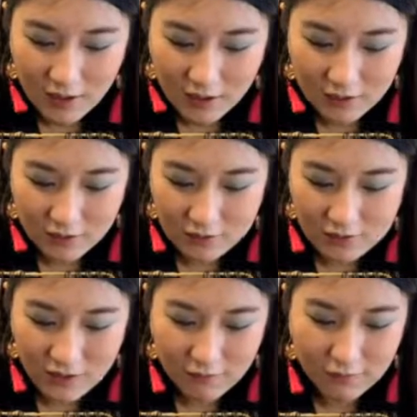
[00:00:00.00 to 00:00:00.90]
I
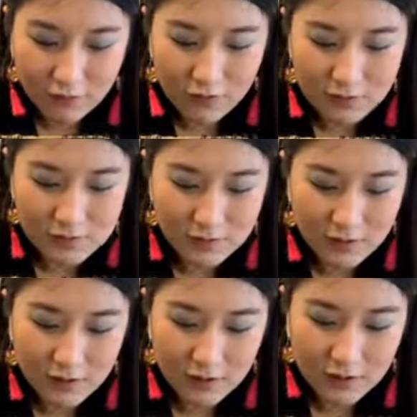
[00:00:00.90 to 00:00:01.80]
used that for this
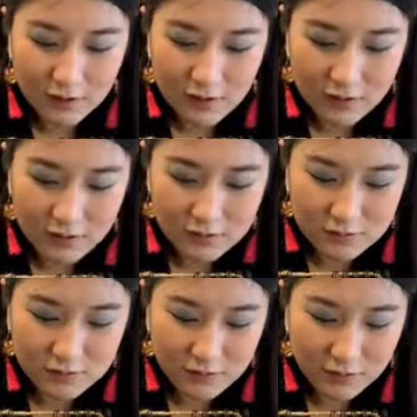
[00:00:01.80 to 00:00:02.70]
one, and then this
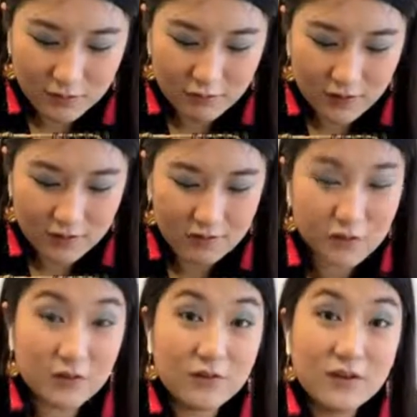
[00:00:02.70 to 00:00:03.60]
was the perfect,
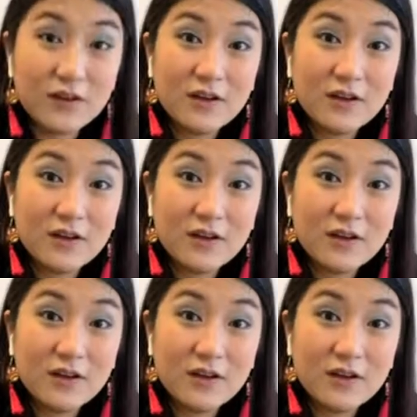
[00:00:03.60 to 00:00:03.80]
you know.